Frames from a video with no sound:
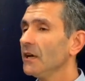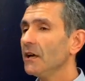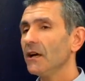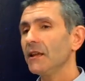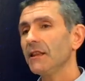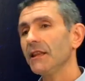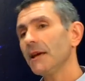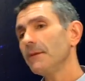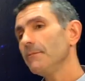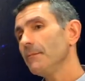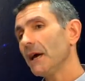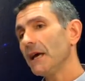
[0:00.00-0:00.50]

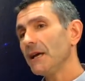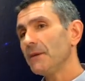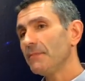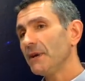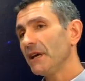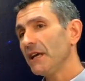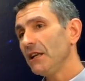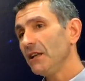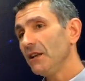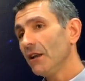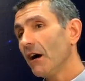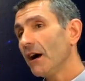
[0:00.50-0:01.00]
And they may
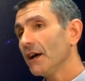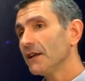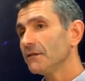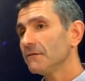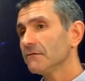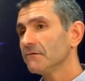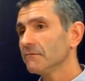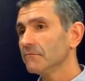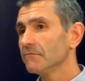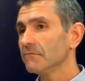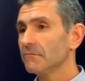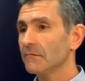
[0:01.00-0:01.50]
be light
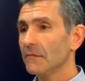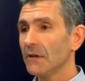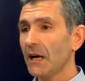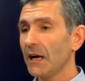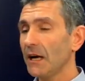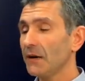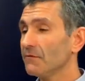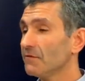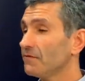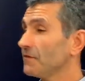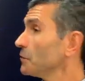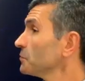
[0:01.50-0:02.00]

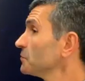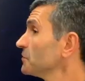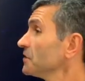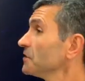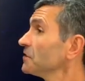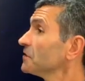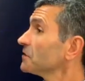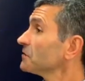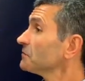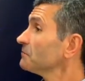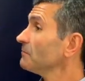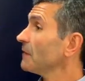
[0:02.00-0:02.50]

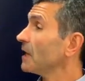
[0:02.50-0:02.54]
filters,